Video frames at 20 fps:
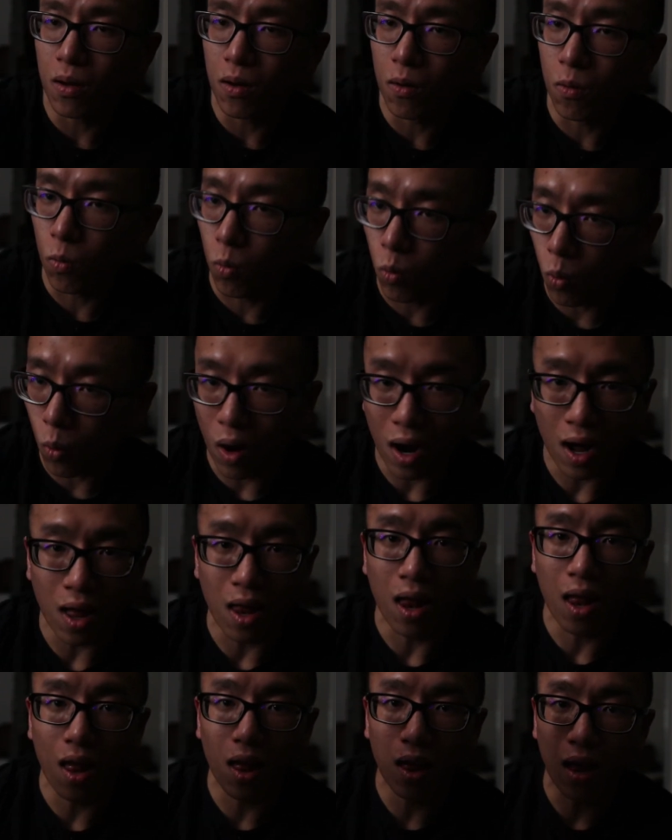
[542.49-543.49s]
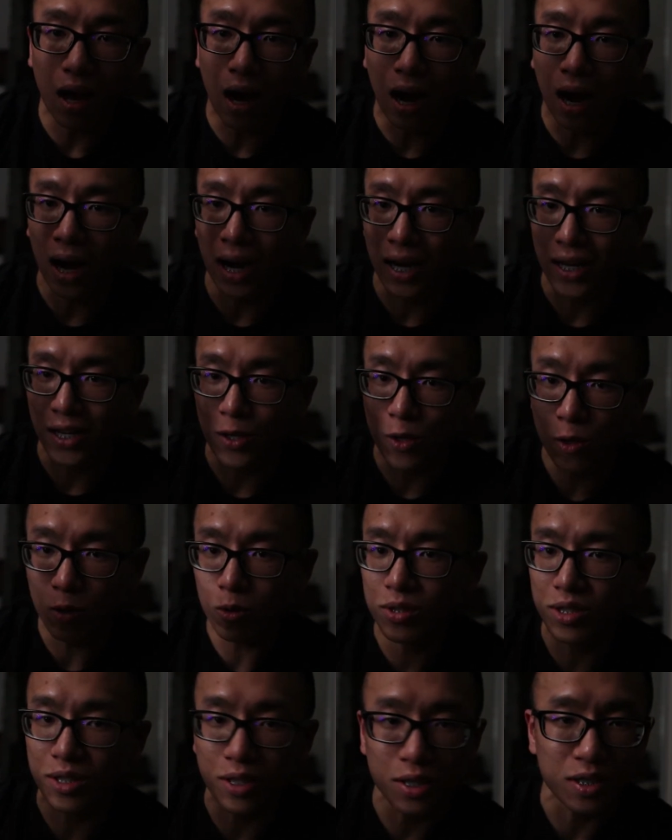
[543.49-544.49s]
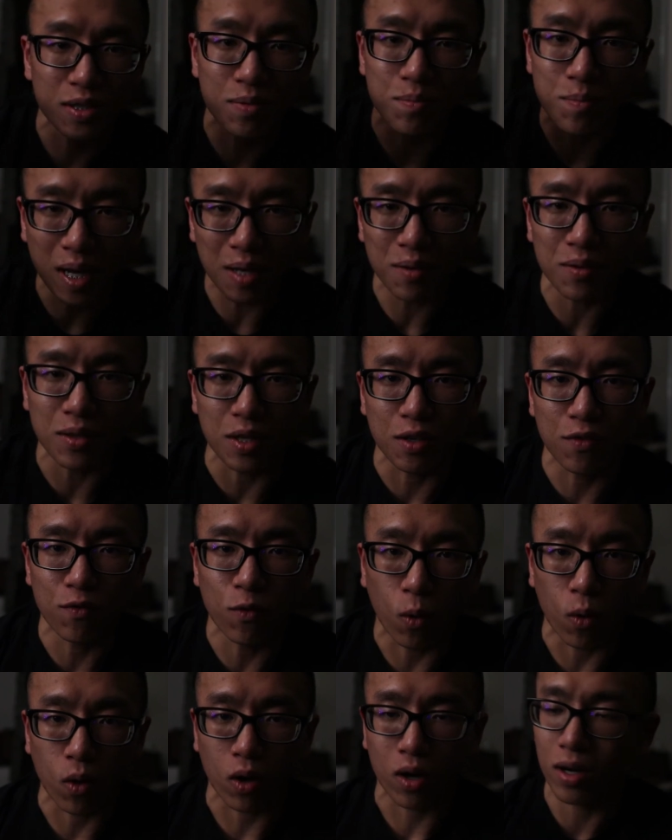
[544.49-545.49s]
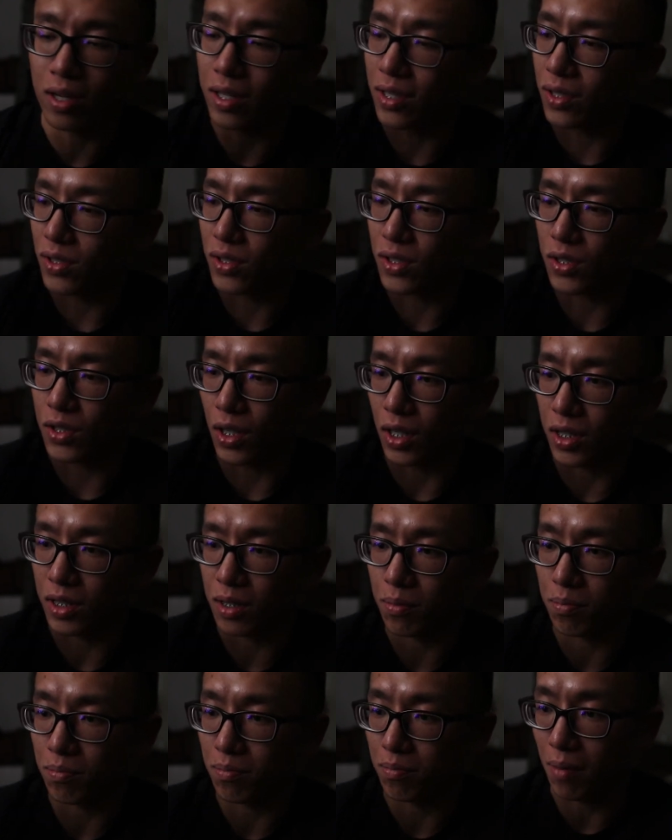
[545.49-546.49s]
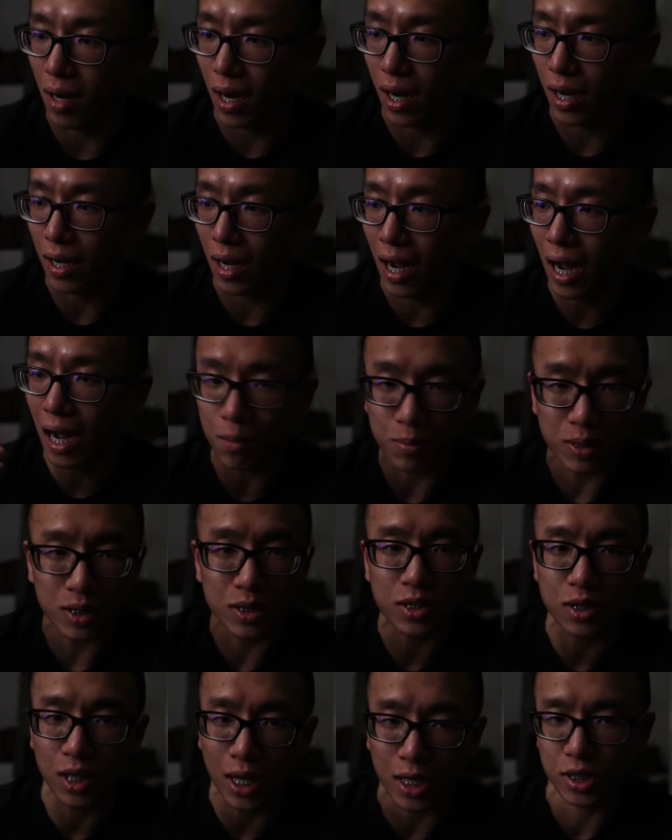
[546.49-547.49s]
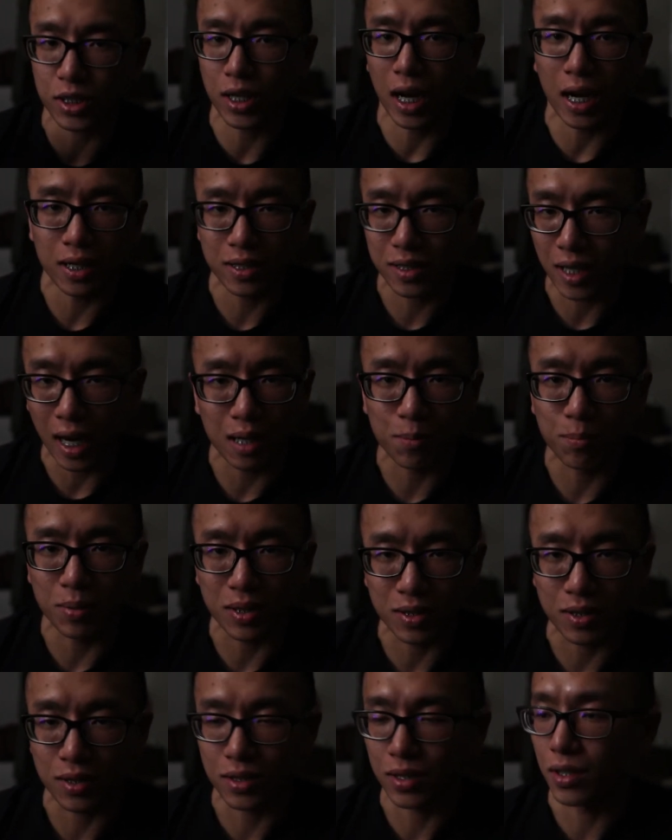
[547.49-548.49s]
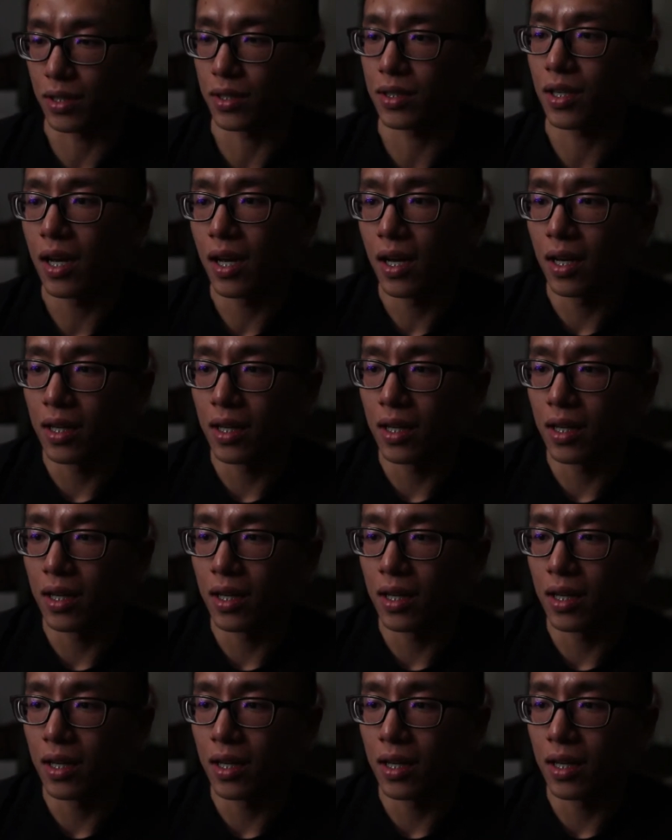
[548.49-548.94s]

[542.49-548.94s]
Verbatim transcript: what I use this mainly for is just my hobby slash side businesses,